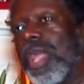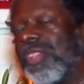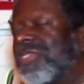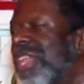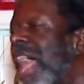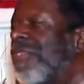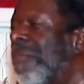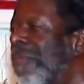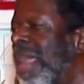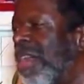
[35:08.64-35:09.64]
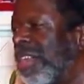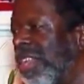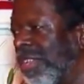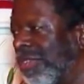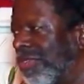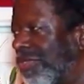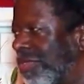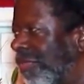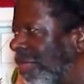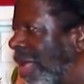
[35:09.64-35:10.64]
South Americans
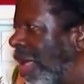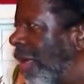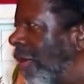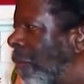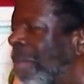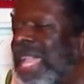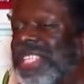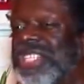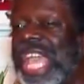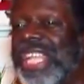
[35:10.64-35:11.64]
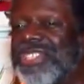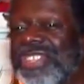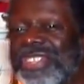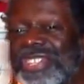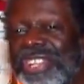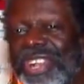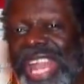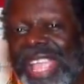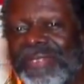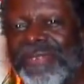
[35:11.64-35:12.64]
make Texans look
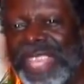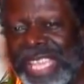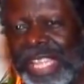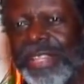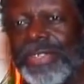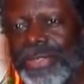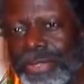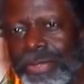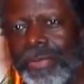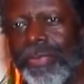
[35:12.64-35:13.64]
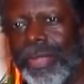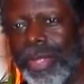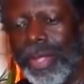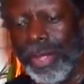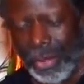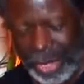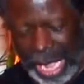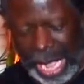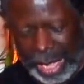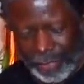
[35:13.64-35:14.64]
like vegans,
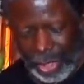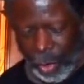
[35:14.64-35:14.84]
okay?